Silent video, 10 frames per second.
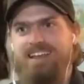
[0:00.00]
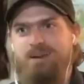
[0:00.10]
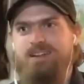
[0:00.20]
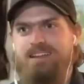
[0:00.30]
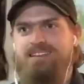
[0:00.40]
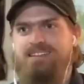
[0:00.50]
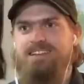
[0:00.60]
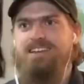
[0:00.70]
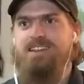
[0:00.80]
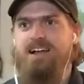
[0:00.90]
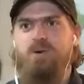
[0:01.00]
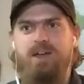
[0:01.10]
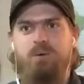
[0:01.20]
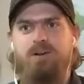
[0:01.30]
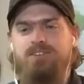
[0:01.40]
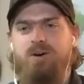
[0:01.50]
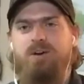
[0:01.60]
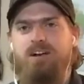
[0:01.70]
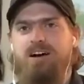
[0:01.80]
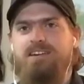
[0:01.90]
Like, we need to see, like, okay, what's
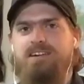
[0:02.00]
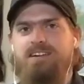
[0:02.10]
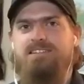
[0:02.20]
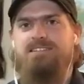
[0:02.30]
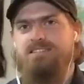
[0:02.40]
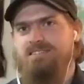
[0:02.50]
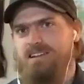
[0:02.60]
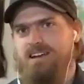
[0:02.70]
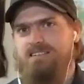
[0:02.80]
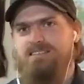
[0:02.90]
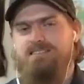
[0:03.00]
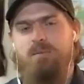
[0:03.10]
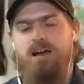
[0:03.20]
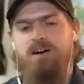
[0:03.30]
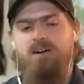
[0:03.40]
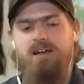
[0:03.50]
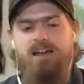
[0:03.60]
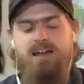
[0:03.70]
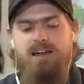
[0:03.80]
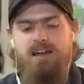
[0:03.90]
going on here? Is this connected
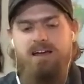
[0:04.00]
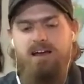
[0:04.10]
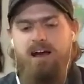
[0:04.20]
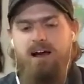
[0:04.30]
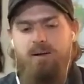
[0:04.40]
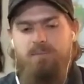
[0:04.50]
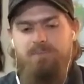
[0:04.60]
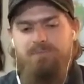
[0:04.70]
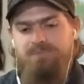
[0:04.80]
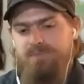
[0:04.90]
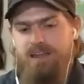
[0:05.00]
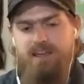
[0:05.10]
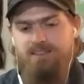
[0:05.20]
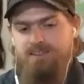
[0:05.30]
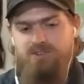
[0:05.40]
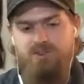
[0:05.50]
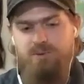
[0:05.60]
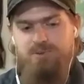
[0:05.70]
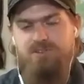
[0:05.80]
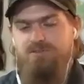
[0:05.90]
somehow? The
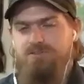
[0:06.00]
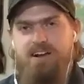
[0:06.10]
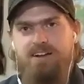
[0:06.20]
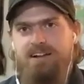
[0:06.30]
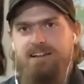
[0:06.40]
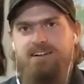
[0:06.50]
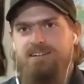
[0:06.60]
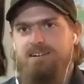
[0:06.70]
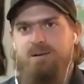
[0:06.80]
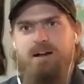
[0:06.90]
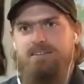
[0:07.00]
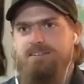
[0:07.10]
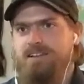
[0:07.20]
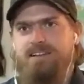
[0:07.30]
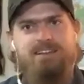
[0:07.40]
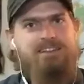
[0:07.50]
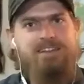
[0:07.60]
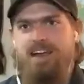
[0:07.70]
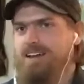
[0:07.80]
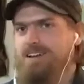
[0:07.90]
scriptures are very clear about it is
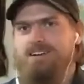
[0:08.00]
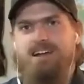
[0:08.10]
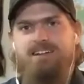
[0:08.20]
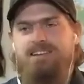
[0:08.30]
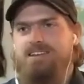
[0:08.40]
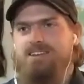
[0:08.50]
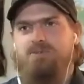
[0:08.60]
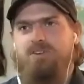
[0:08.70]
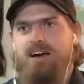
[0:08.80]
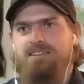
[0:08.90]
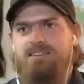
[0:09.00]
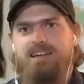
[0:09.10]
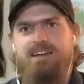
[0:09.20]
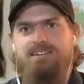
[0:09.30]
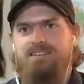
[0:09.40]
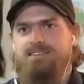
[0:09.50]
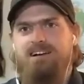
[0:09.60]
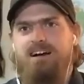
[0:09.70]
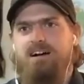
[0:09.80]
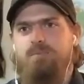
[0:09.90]
not a good idea to divide the land.
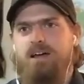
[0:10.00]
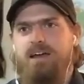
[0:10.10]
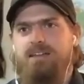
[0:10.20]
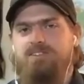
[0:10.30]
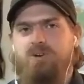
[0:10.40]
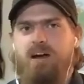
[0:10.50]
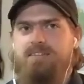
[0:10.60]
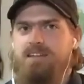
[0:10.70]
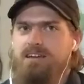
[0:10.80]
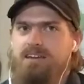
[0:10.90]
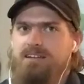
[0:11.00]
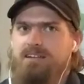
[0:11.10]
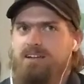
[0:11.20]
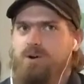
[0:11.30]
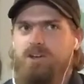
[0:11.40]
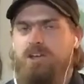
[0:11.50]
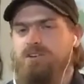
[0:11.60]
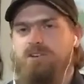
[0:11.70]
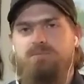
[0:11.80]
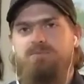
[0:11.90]
And so I think, you know,
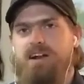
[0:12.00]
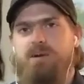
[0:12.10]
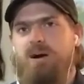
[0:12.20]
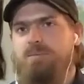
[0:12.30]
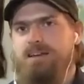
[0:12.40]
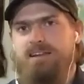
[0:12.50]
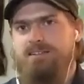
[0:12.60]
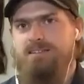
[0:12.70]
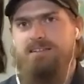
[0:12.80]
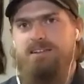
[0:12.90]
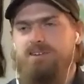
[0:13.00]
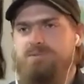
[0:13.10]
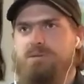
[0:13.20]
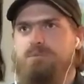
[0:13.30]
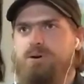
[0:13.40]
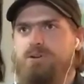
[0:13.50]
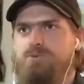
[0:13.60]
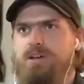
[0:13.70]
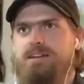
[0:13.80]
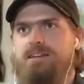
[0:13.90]
it could very well be connected. You know, there's been books
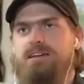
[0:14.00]
written.